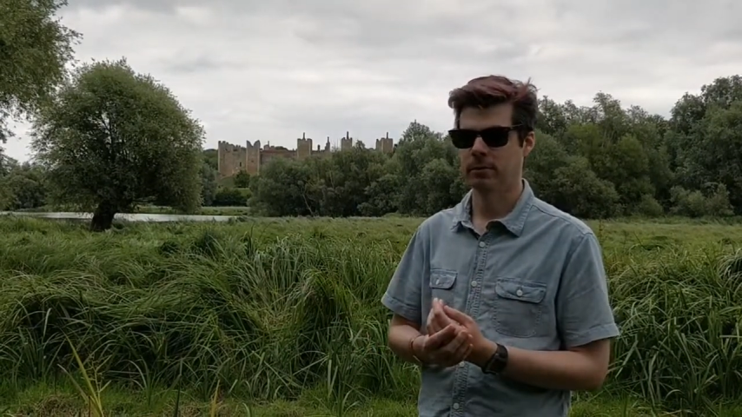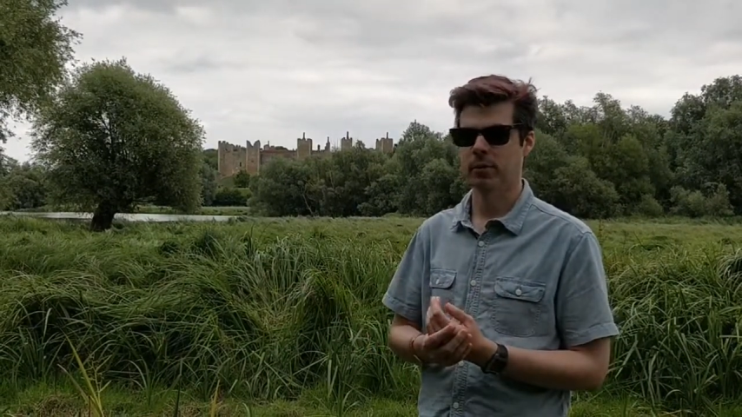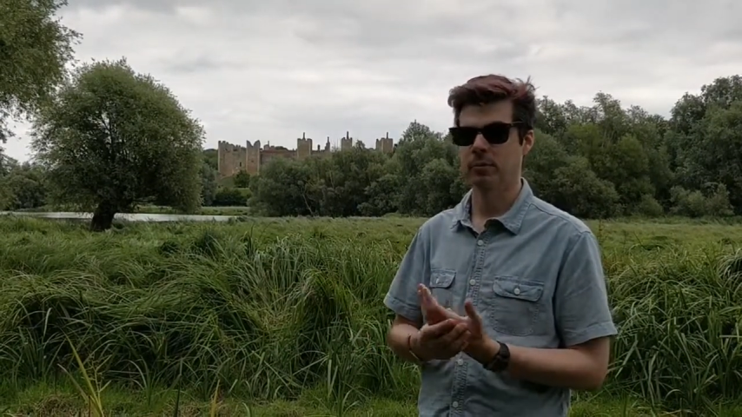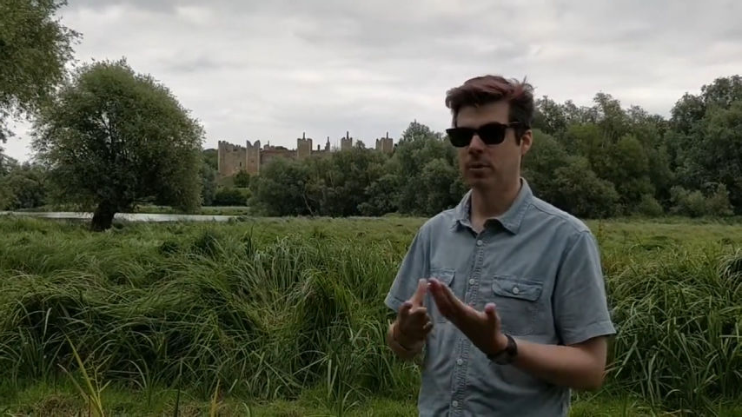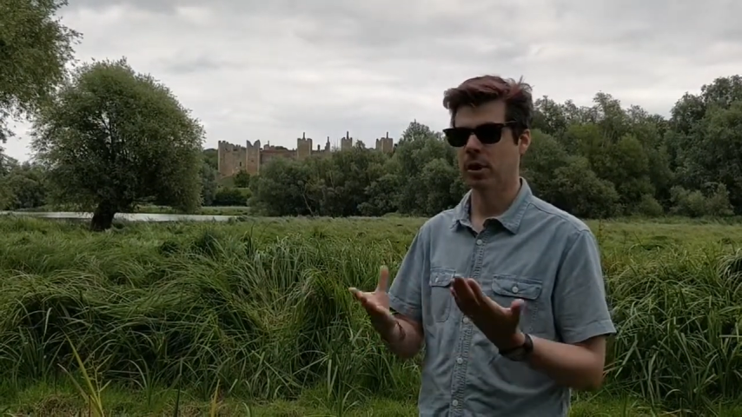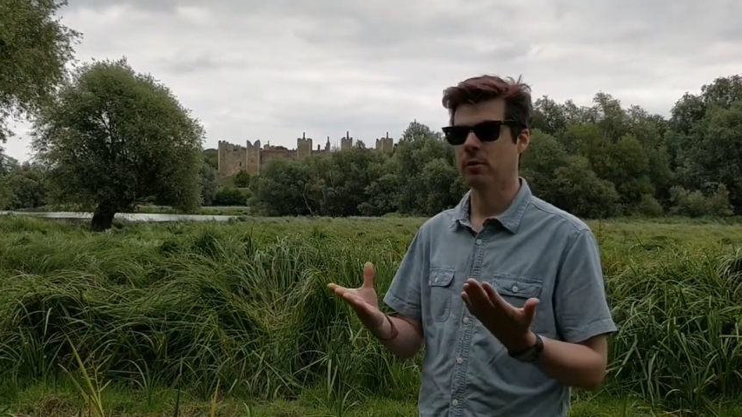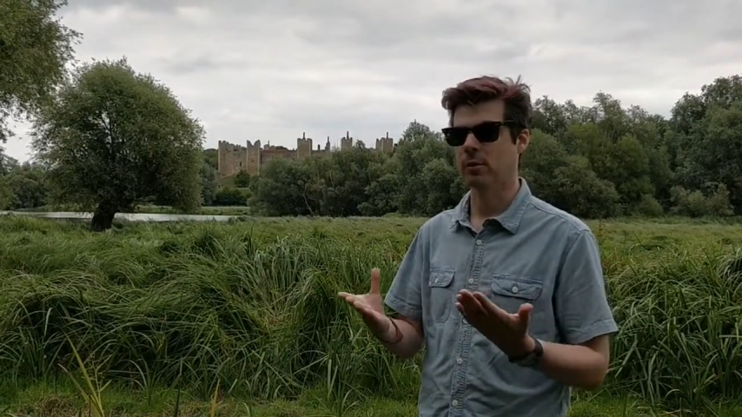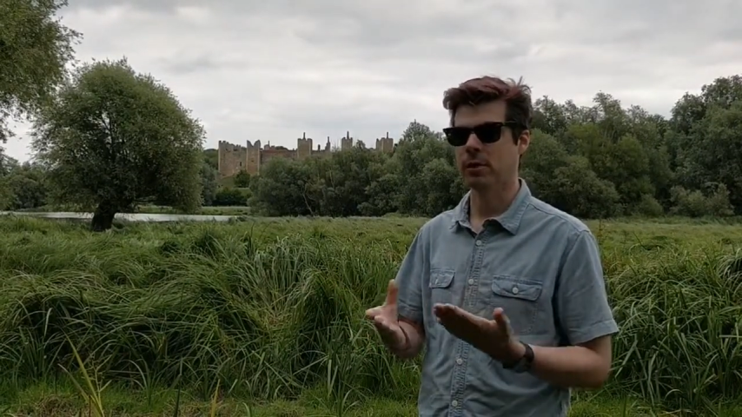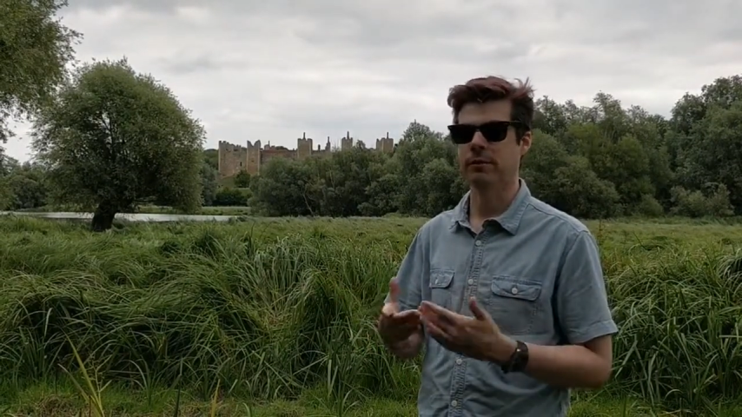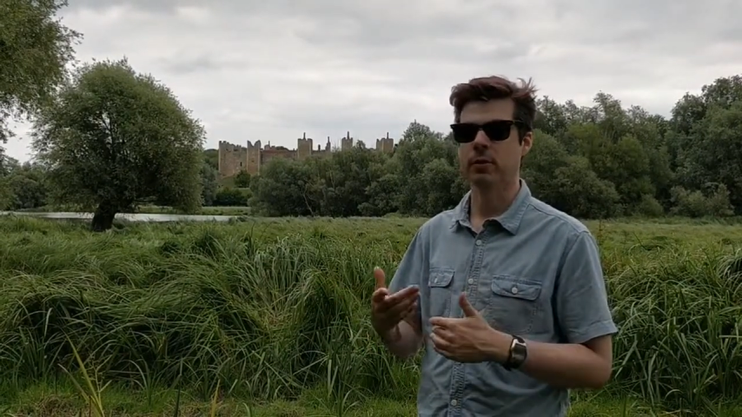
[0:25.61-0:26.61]
some
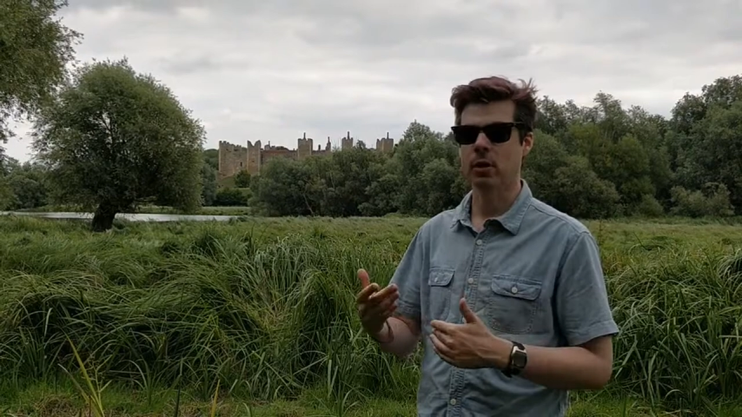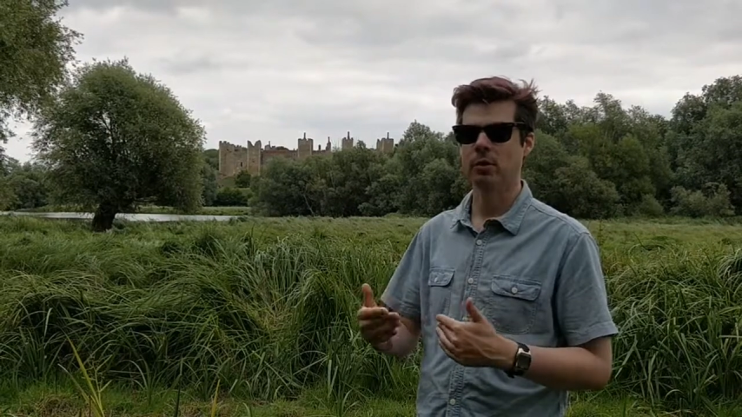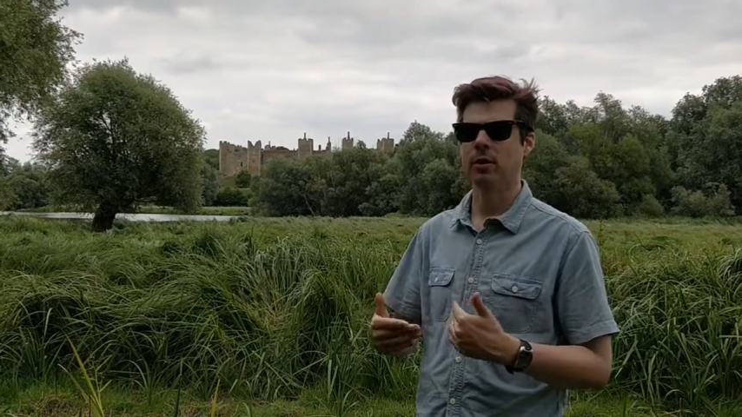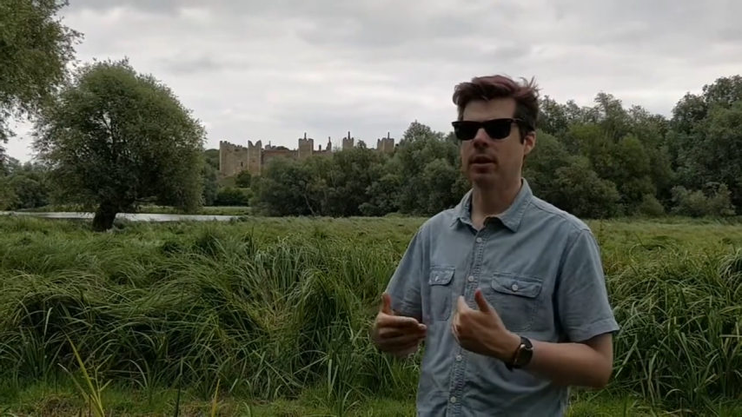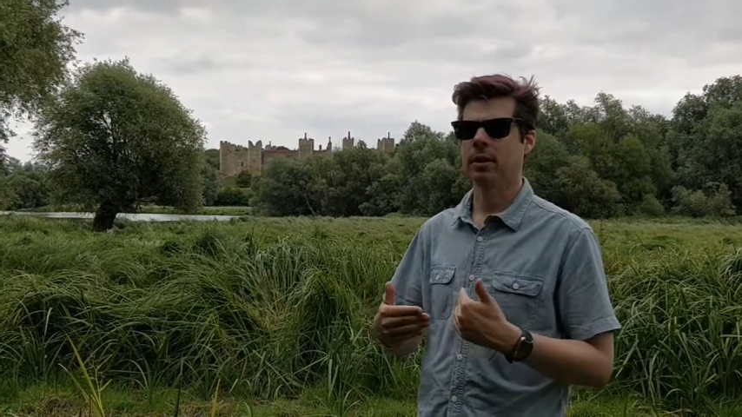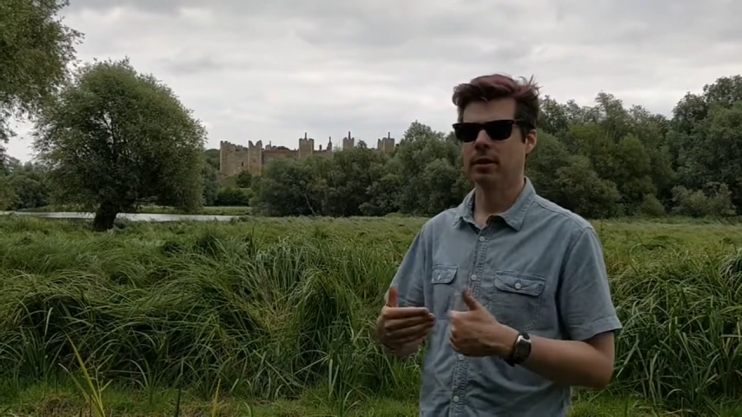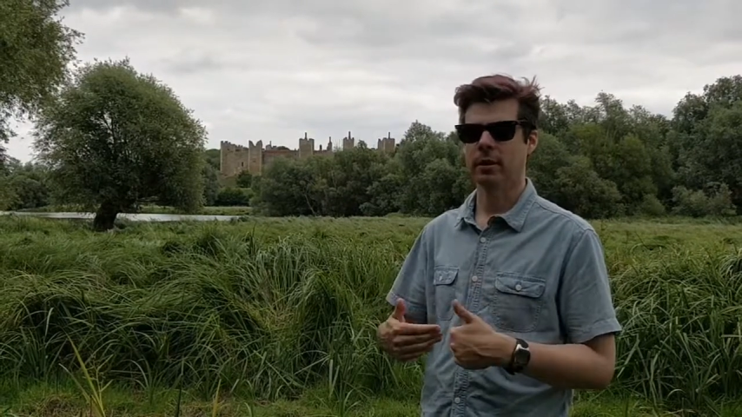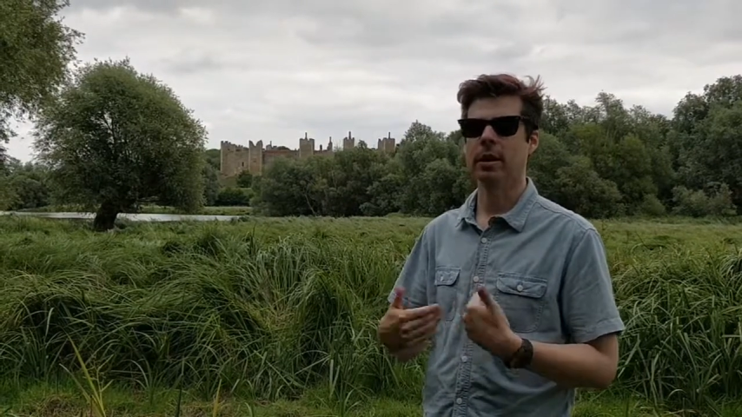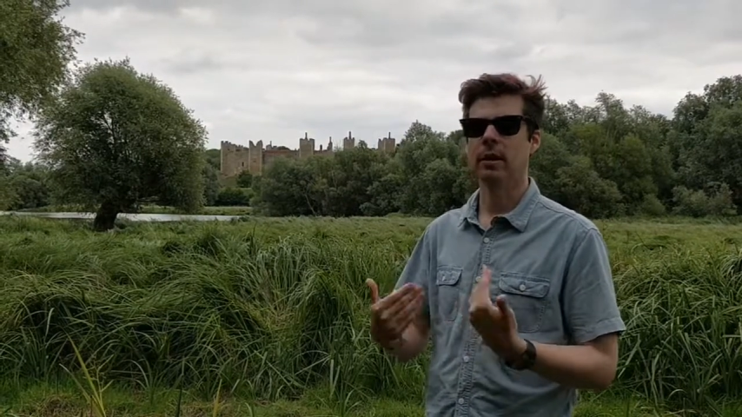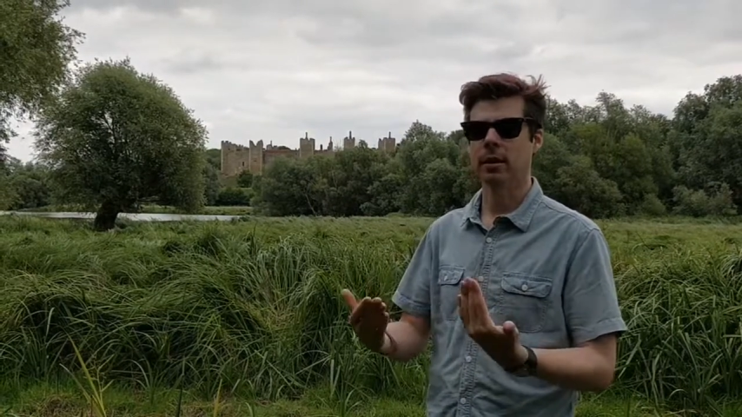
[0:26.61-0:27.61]
jokes if you know
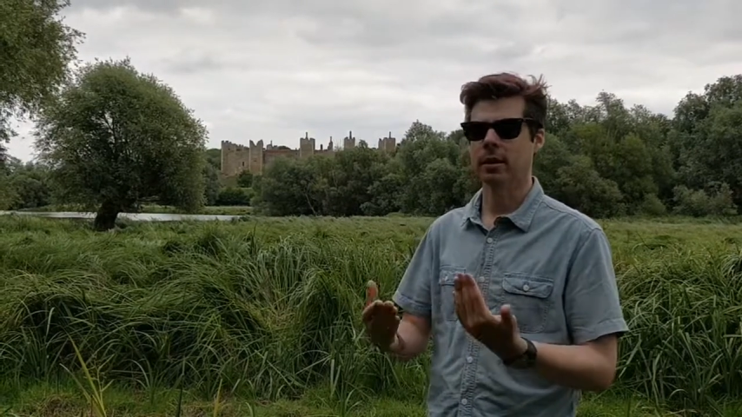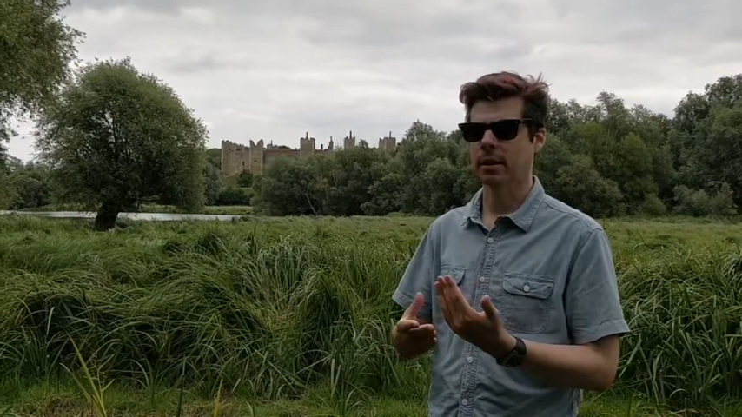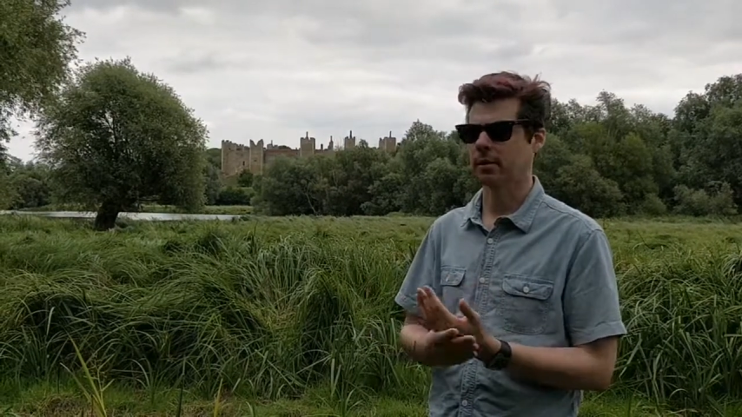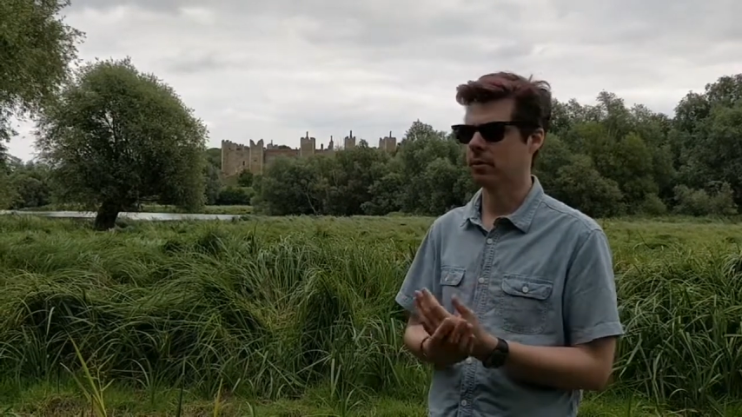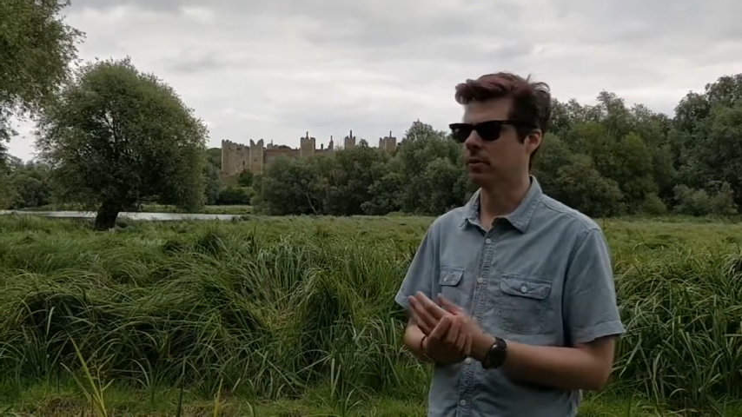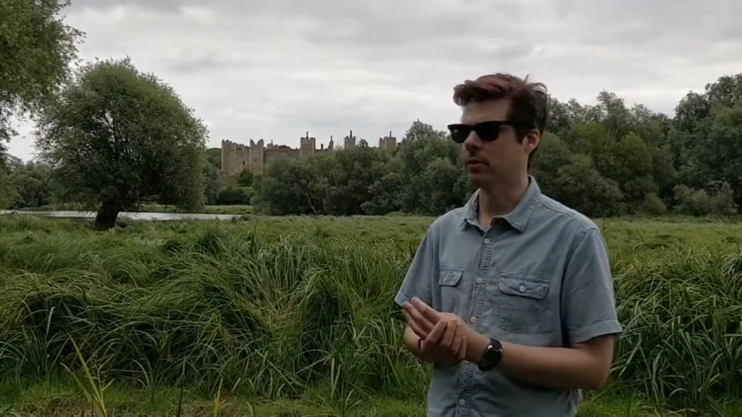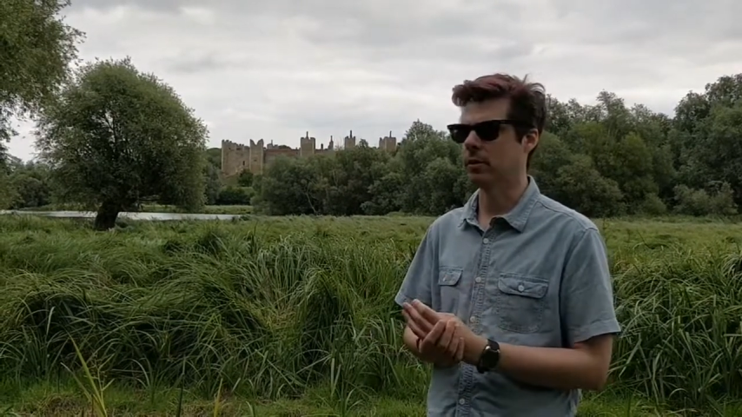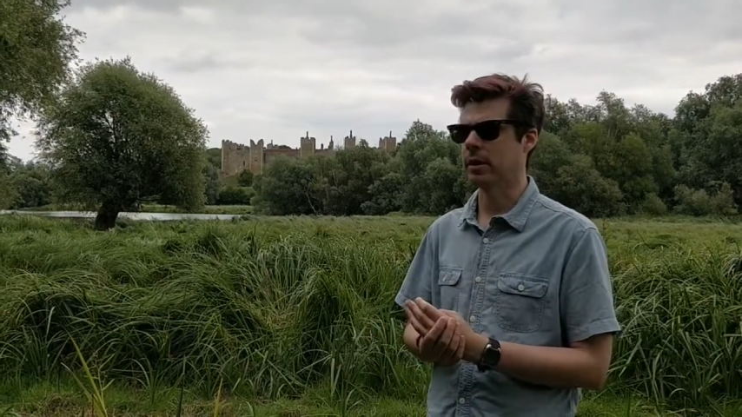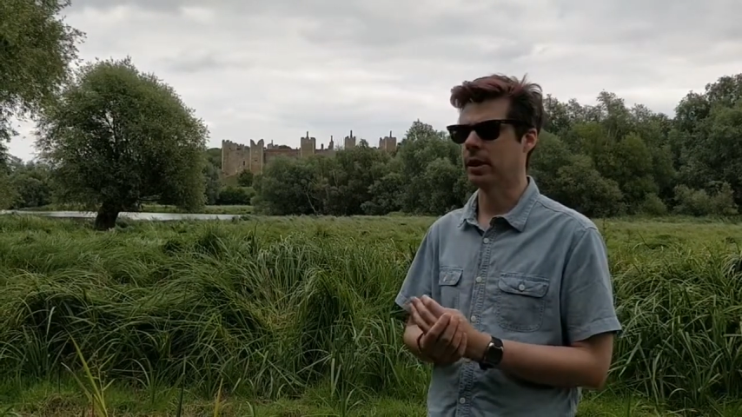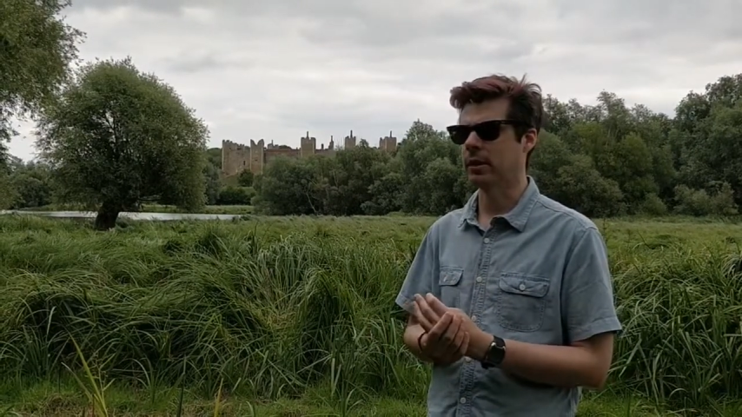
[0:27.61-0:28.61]
that they like that sort of
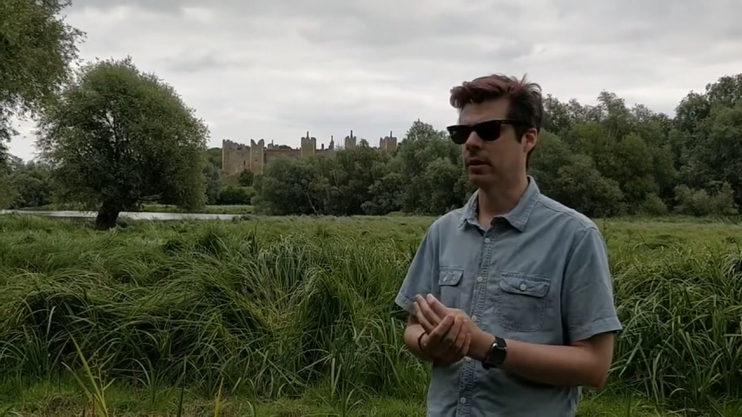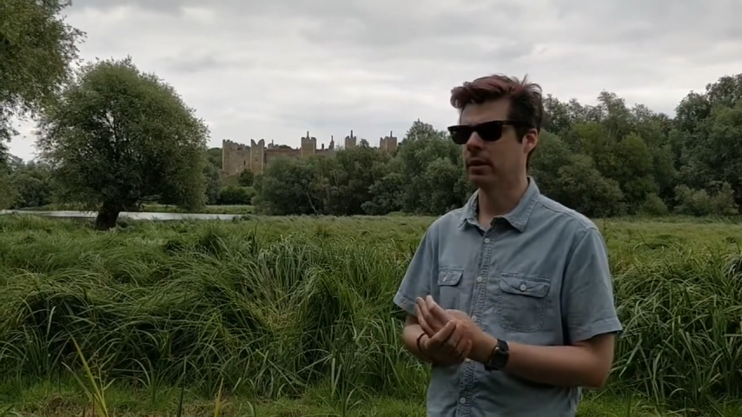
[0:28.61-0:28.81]
thing.